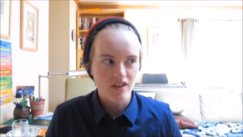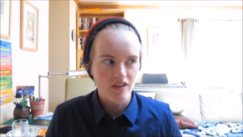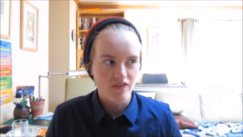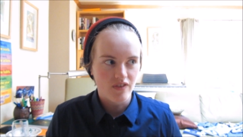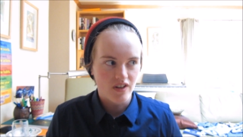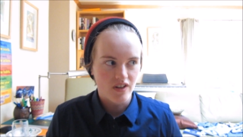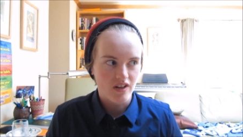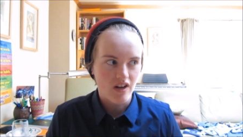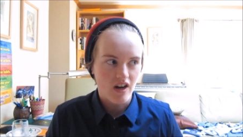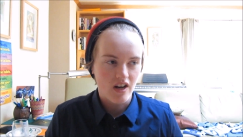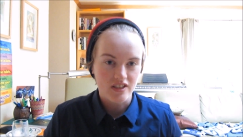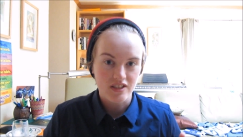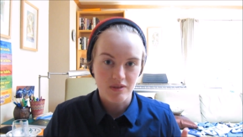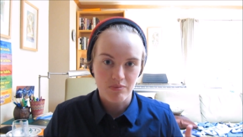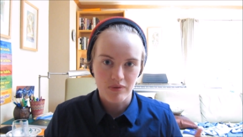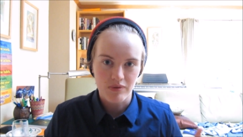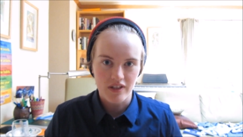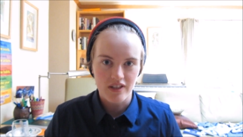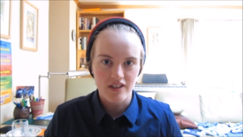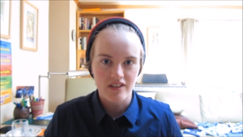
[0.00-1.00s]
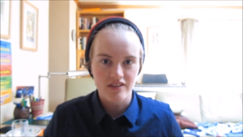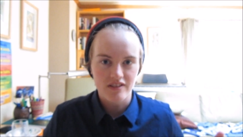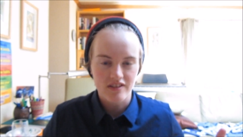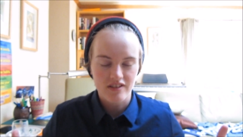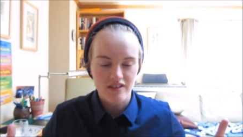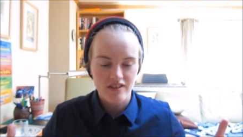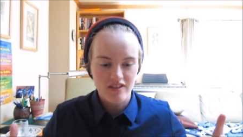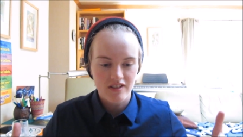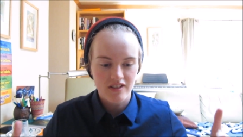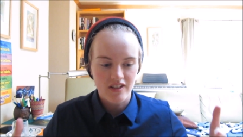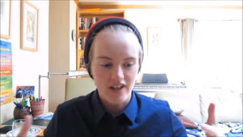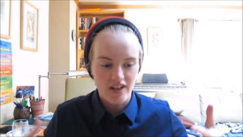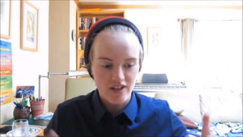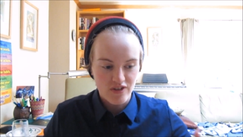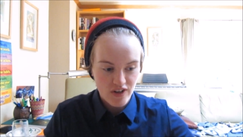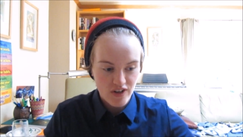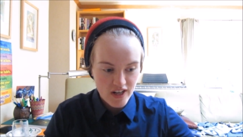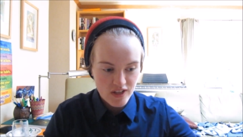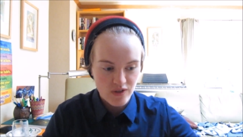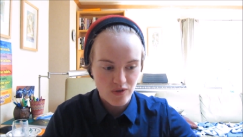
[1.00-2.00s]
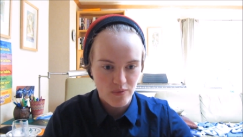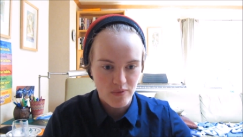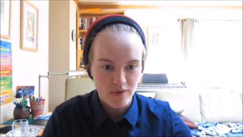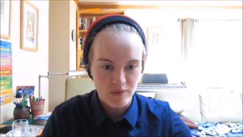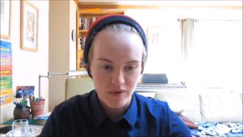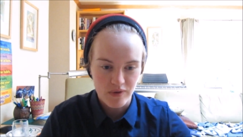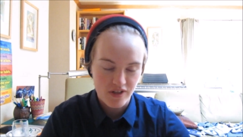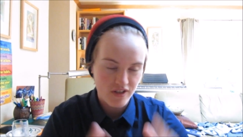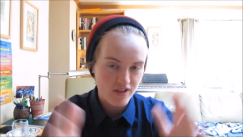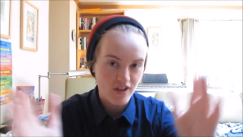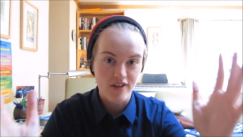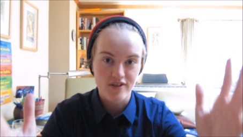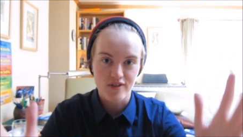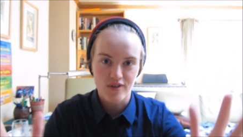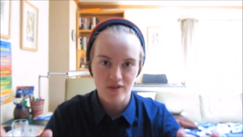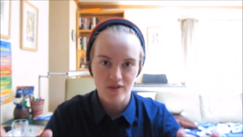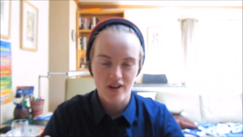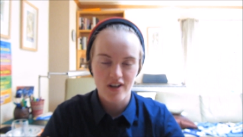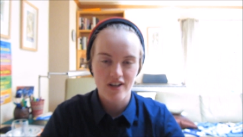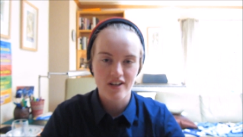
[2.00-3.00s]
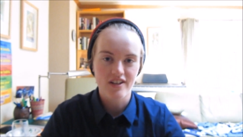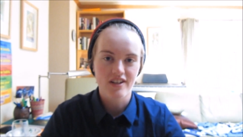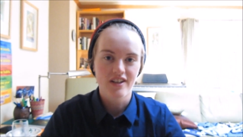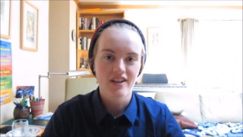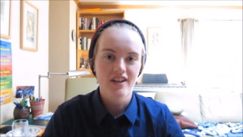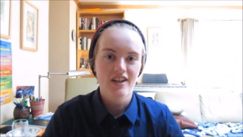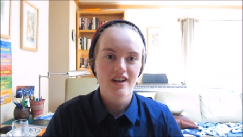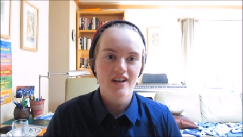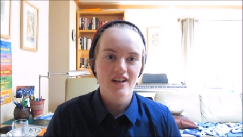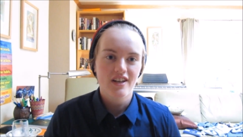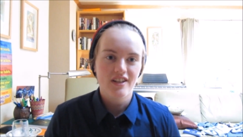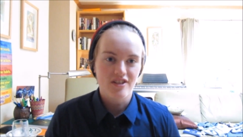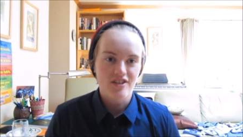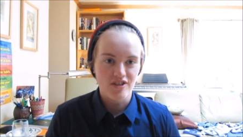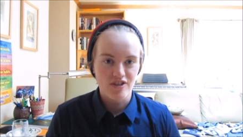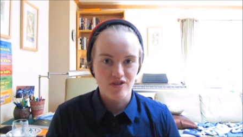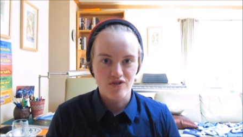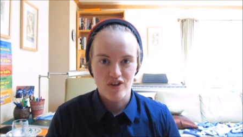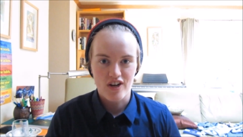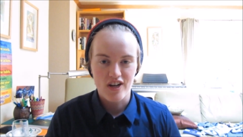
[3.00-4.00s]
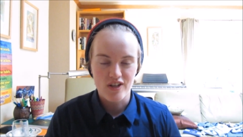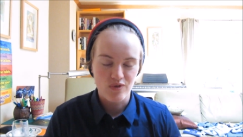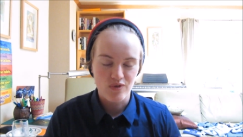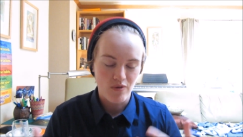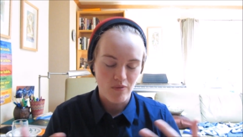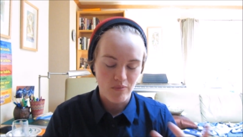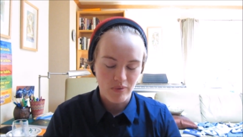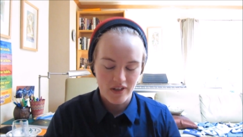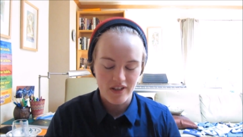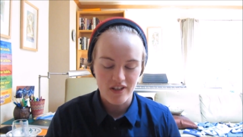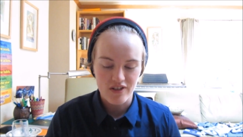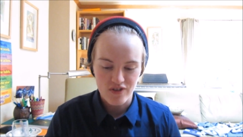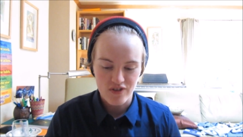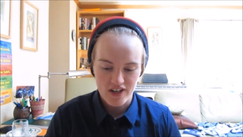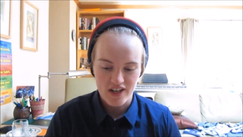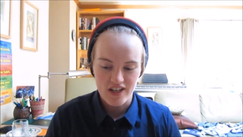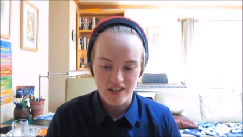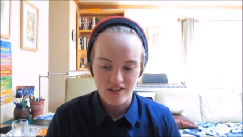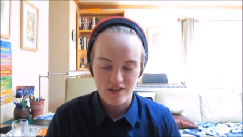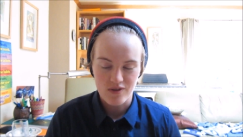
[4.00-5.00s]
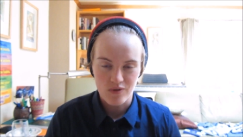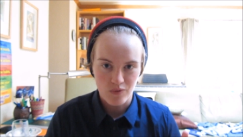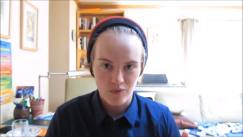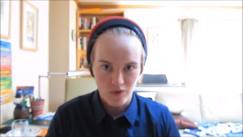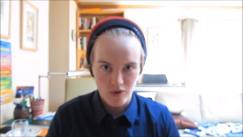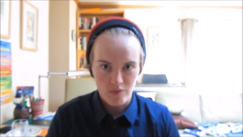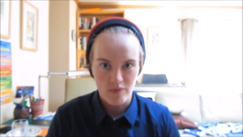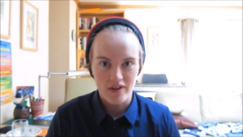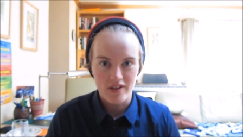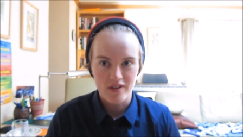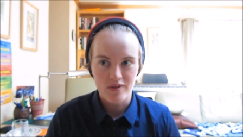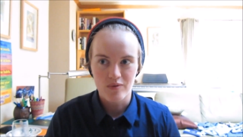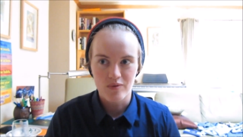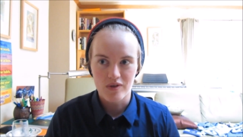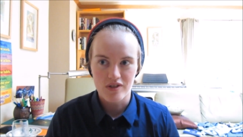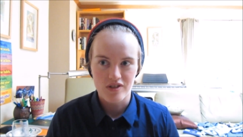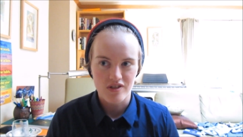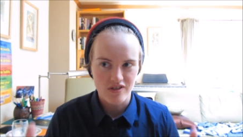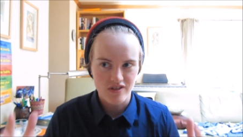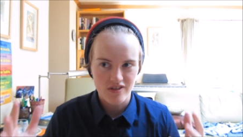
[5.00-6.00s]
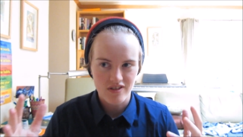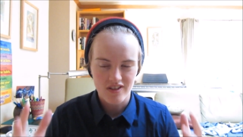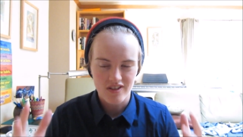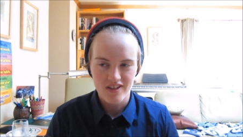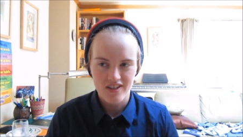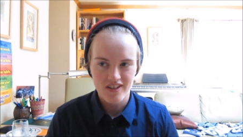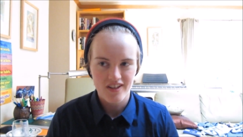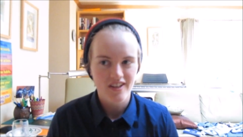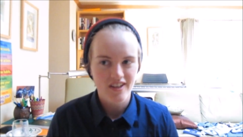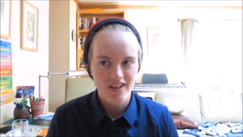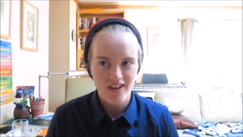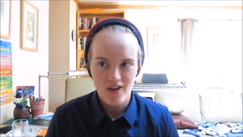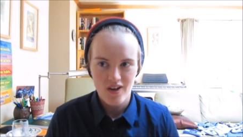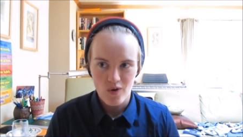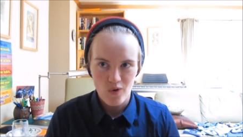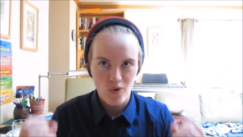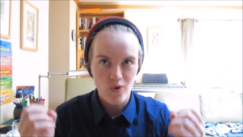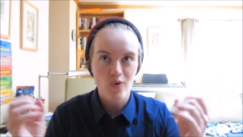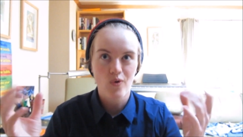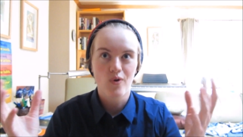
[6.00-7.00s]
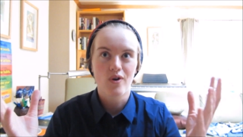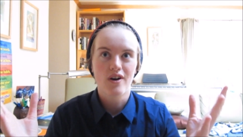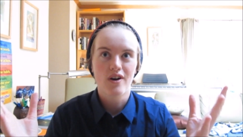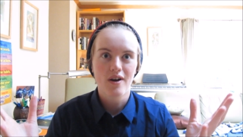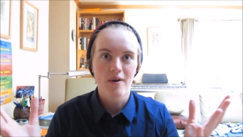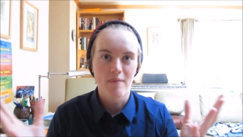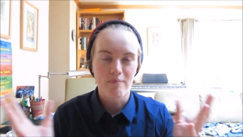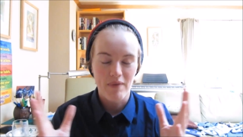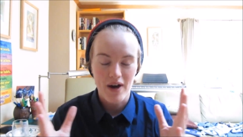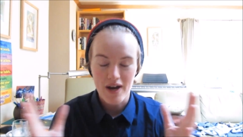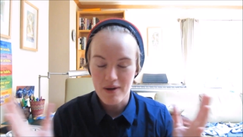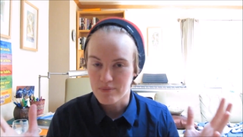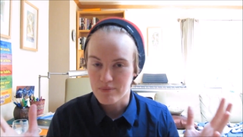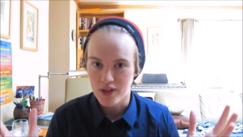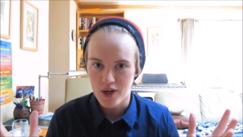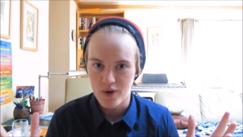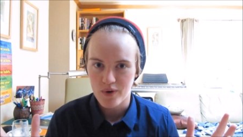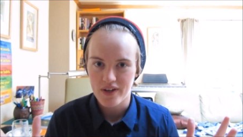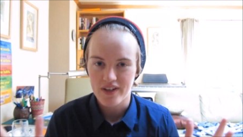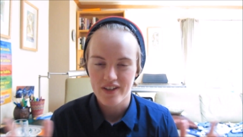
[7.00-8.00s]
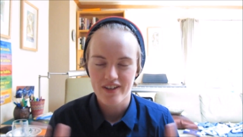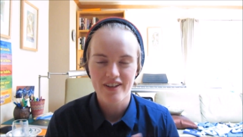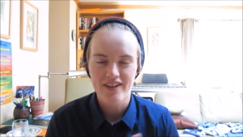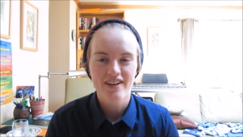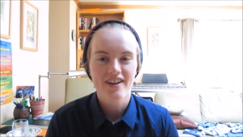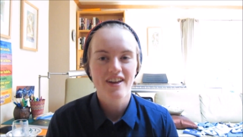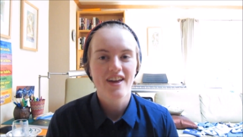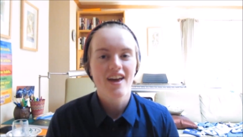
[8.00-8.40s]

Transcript: Laverne Cox plays a trans woman, which is also great. She's a trans woman playing a trans woman, which is, mind blowing.